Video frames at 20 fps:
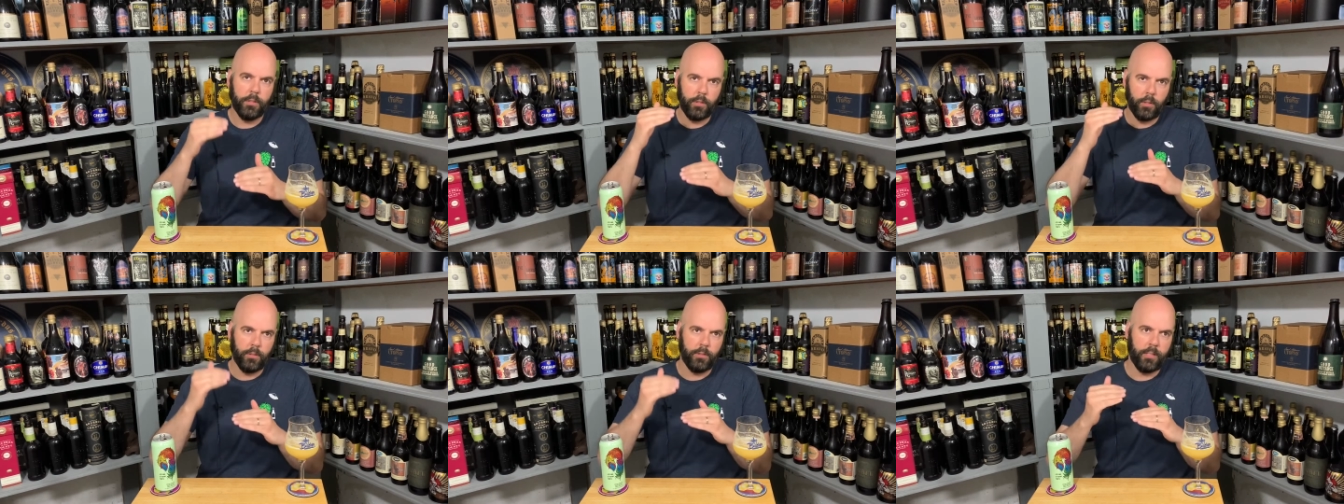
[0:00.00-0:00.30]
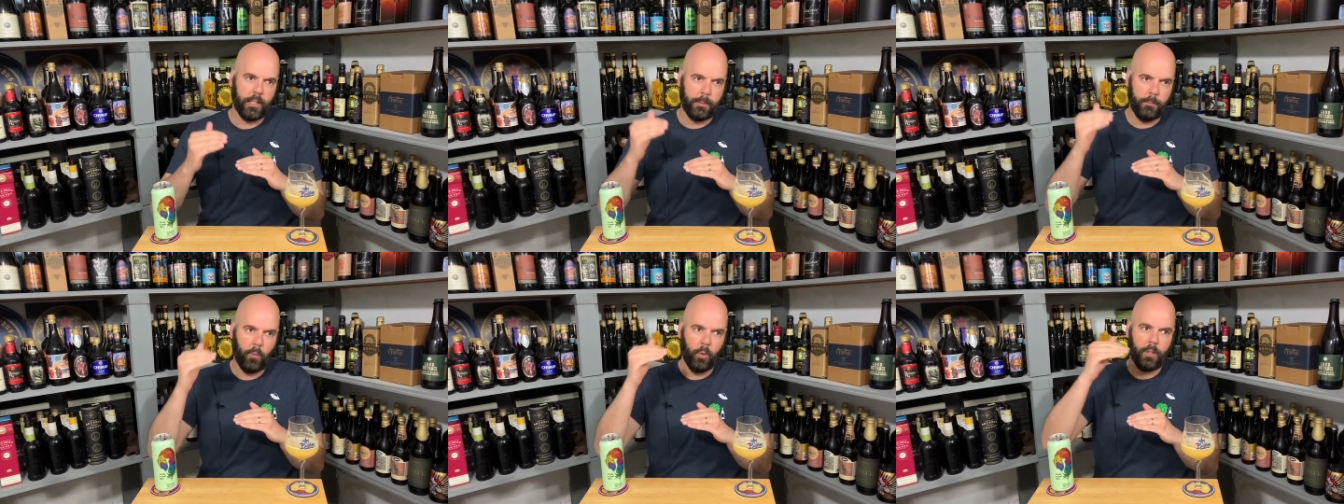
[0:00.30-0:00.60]
So it's
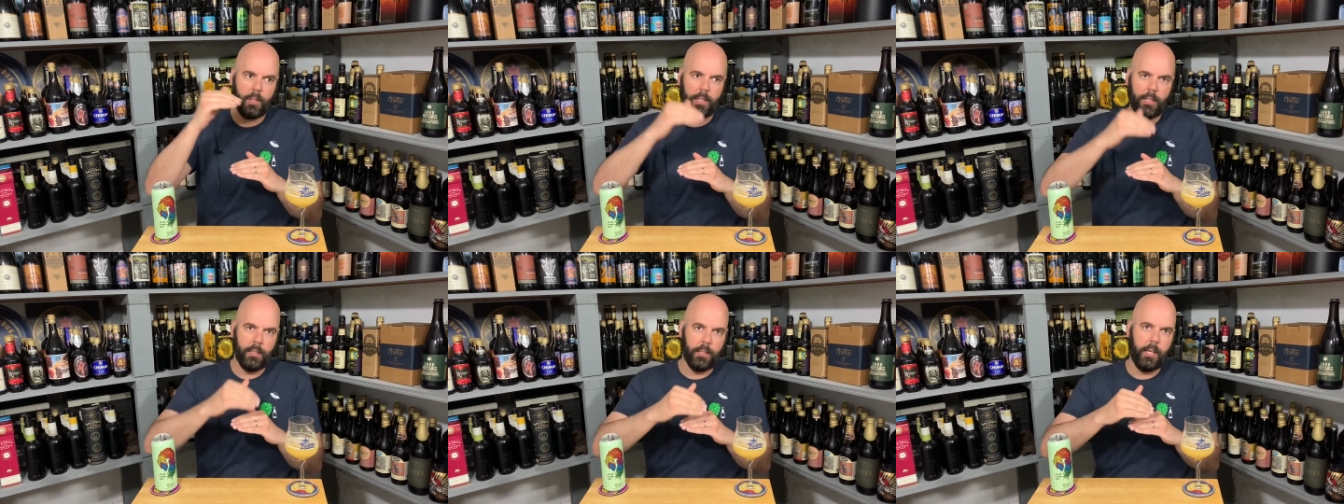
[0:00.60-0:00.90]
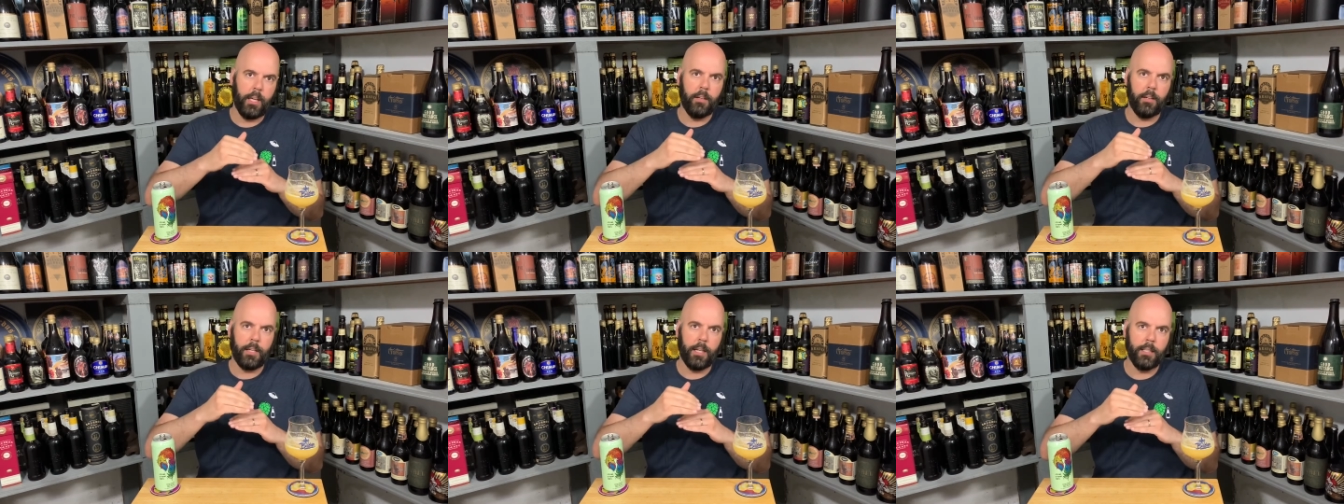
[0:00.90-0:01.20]
like more like
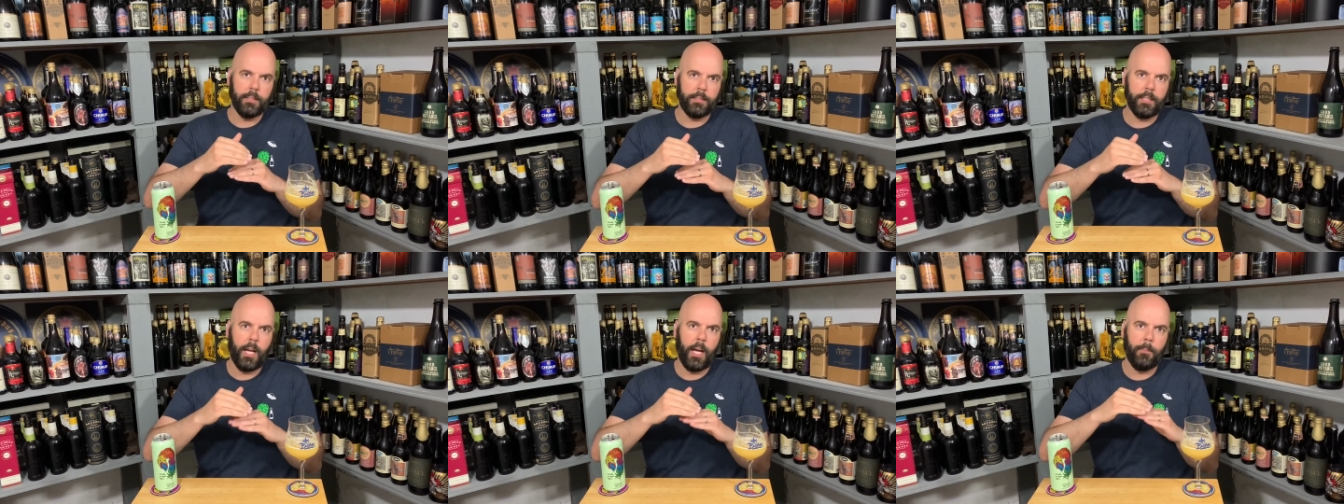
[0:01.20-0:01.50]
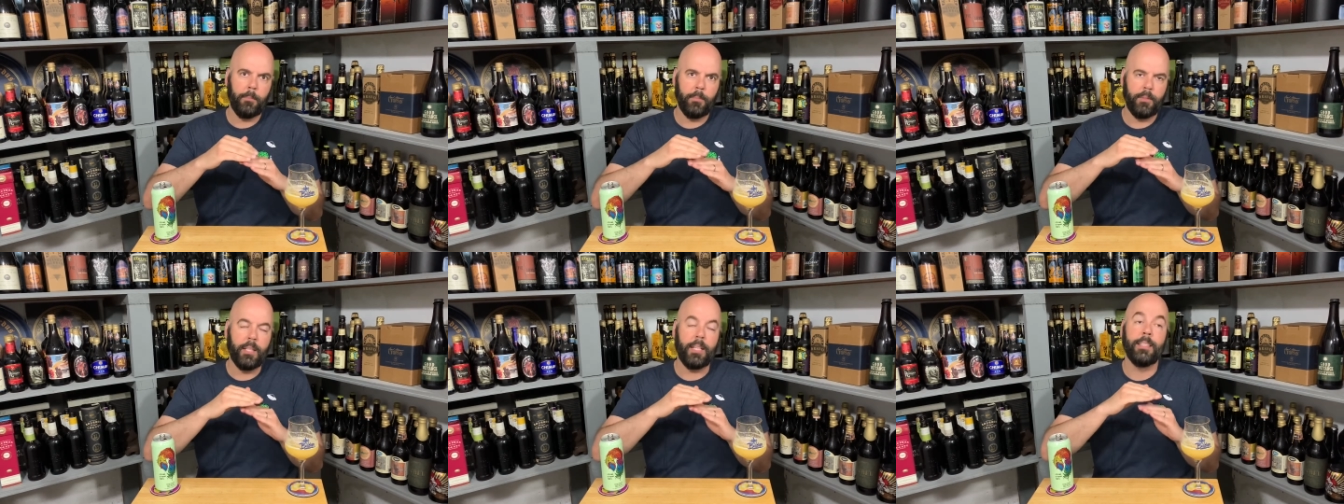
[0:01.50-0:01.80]
layering on
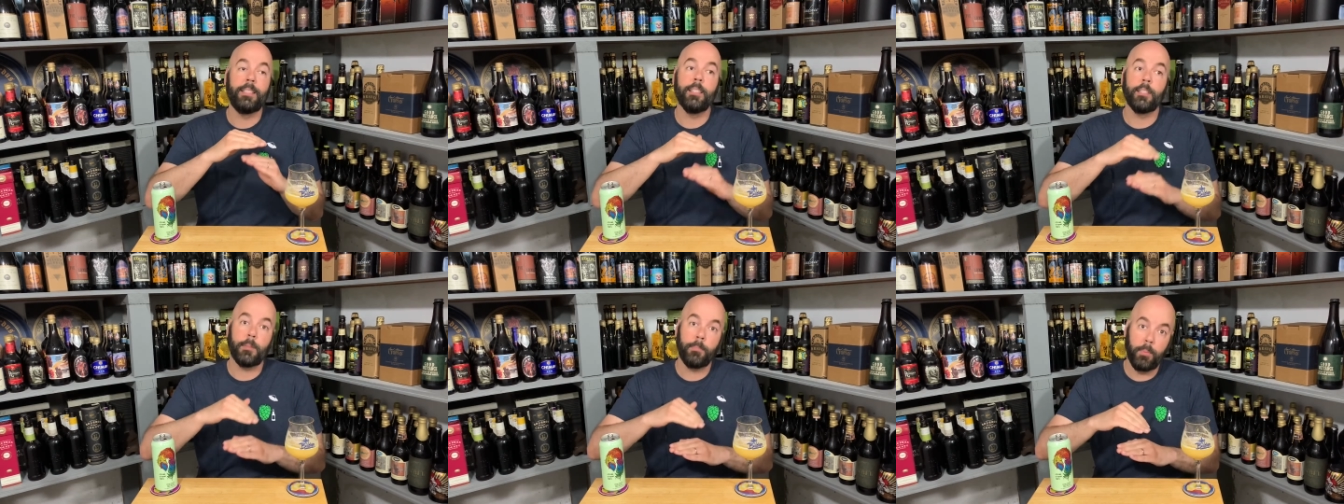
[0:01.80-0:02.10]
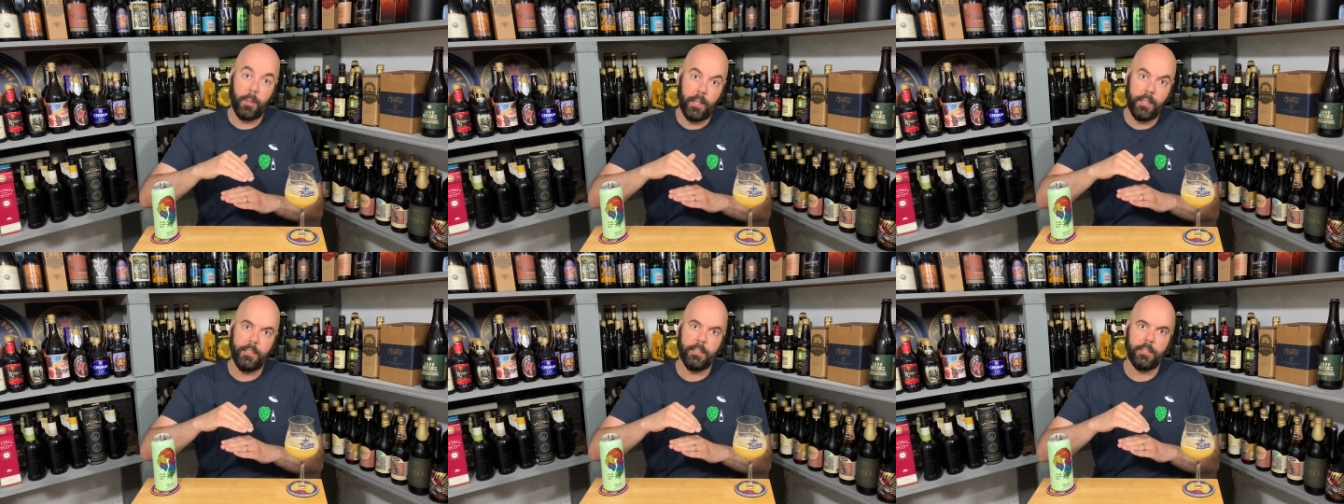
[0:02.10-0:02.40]
top, like
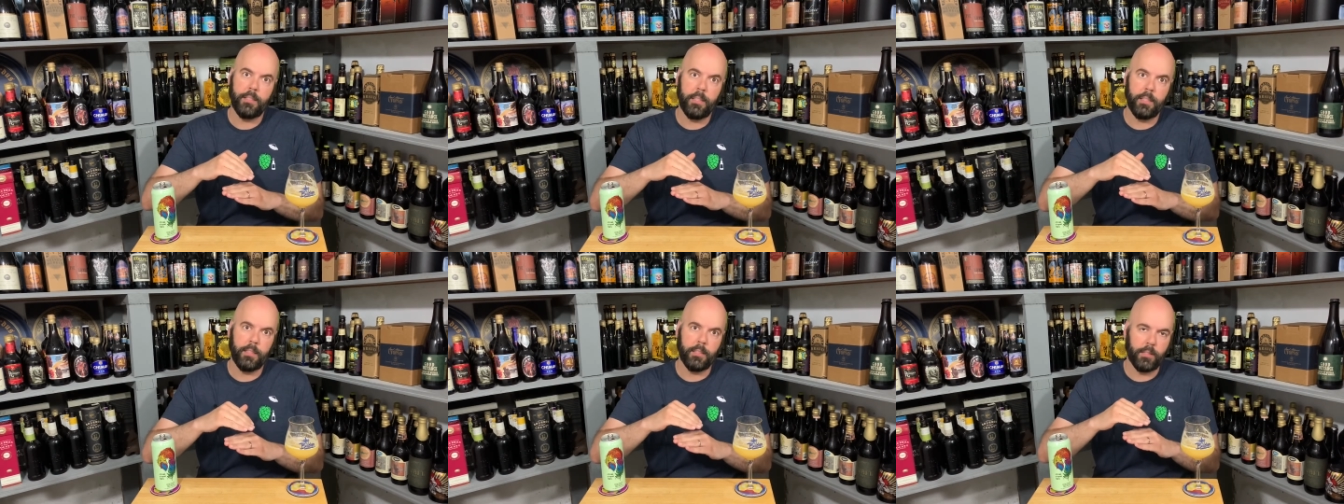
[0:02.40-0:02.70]
displacing